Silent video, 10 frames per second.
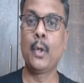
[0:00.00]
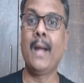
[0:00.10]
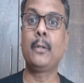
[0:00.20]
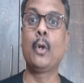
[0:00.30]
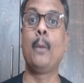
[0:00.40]
you have
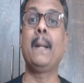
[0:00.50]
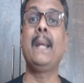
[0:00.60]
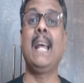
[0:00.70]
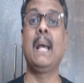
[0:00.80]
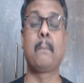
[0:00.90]
to open
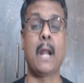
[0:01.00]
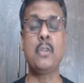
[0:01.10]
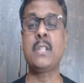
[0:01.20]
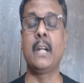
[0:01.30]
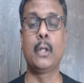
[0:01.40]
a
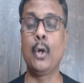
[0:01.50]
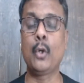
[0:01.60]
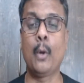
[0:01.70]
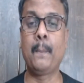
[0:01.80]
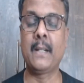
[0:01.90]
browser. Don't
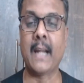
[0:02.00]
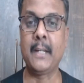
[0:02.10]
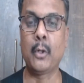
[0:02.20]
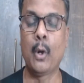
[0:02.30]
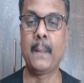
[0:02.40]
open. Try to
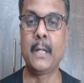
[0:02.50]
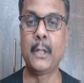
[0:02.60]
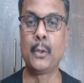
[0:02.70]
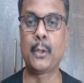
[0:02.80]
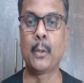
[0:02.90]
open in
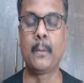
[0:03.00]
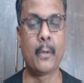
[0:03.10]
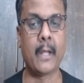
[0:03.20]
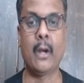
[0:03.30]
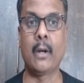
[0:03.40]
YouTube. You
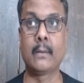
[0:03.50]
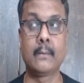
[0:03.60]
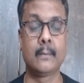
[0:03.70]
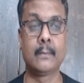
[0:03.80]
cannot.